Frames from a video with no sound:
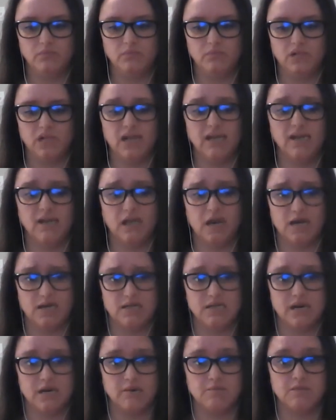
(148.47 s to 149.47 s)
And a lot of
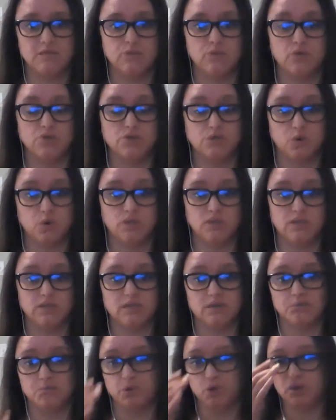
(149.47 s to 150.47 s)
times it resulted
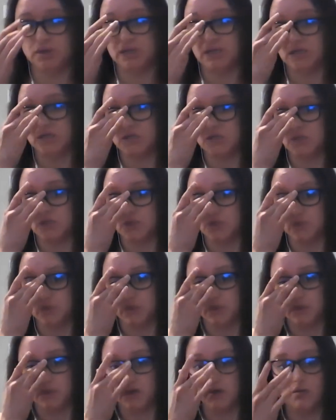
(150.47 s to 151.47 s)
in bookings, which are really
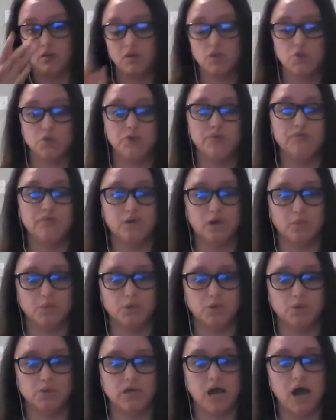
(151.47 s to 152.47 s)
good because you fill up your
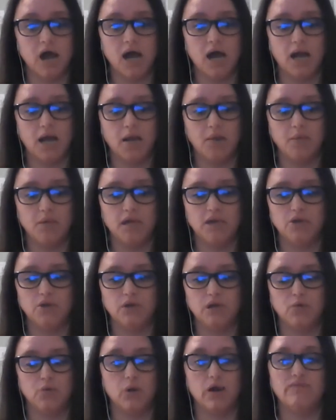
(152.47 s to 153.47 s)
time and you get
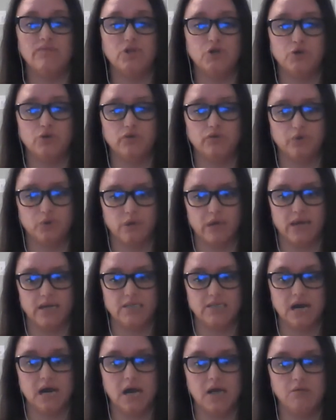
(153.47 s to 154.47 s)
revenue for that
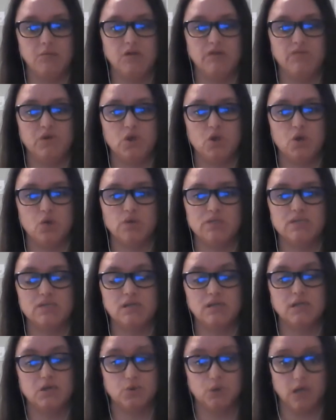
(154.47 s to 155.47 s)
time, even though it's a
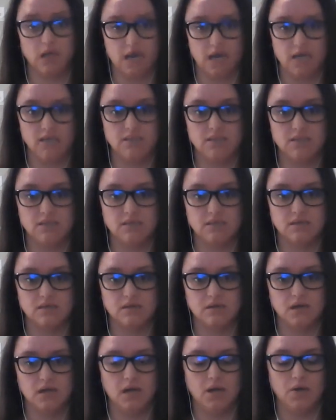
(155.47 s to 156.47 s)
little less
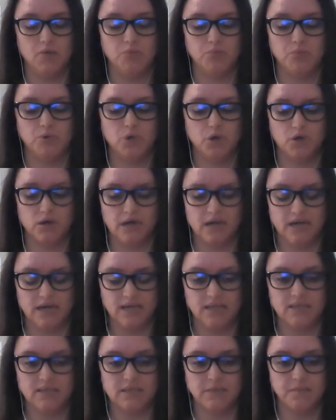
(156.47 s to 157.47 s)
per
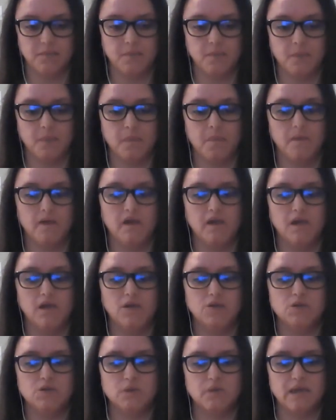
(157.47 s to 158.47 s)
night.
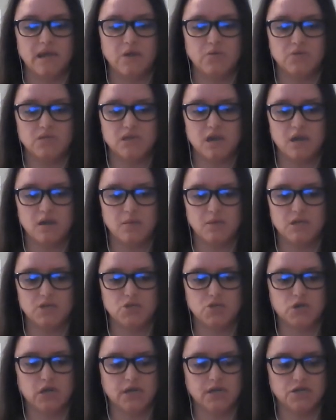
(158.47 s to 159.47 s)
So that was kind of my
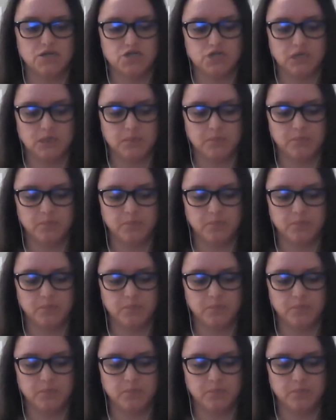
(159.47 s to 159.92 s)
strategy.